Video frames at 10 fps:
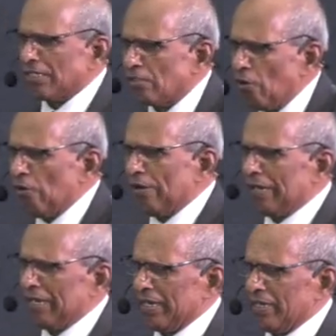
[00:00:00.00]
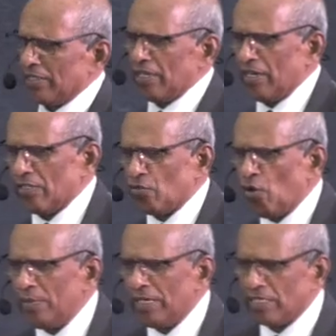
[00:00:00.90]
and sowing, and there are
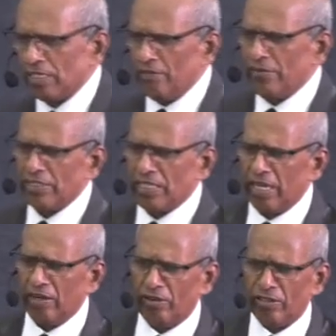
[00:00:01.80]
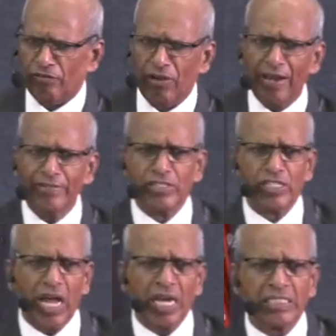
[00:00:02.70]
so many servants. I got 5
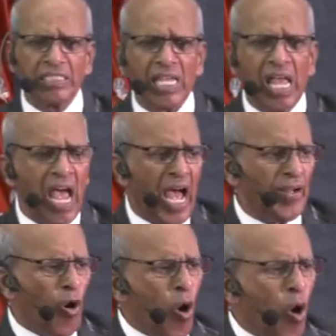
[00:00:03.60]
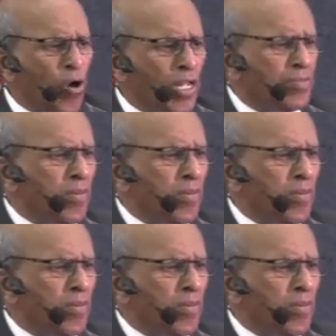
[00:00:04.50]
sons, and all of